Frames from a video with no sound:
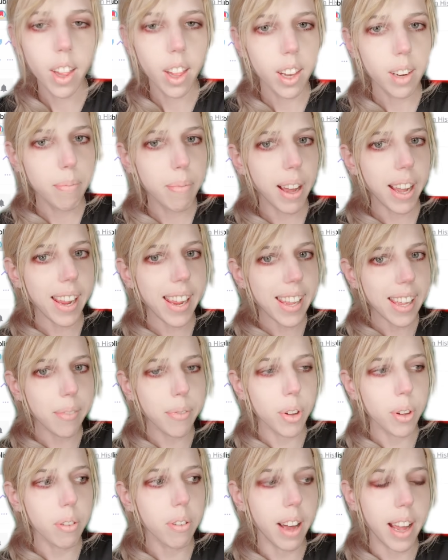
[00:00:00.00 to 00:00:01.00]
And by
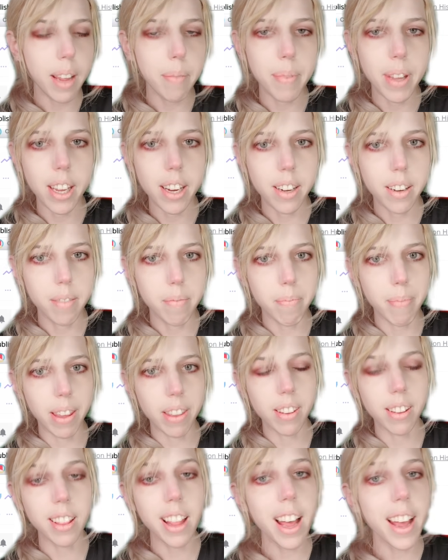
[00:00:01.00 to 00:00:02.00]
evil, I mean
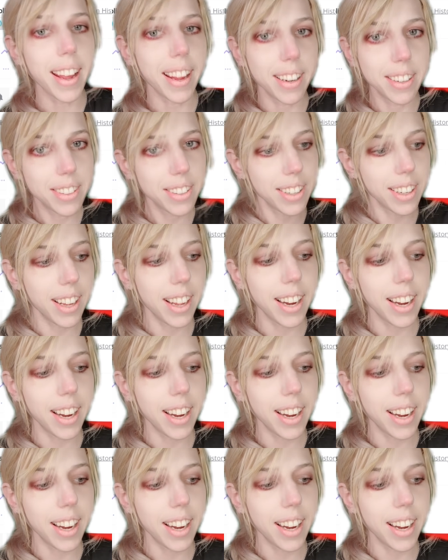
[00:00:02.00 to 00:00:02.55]
misaligned.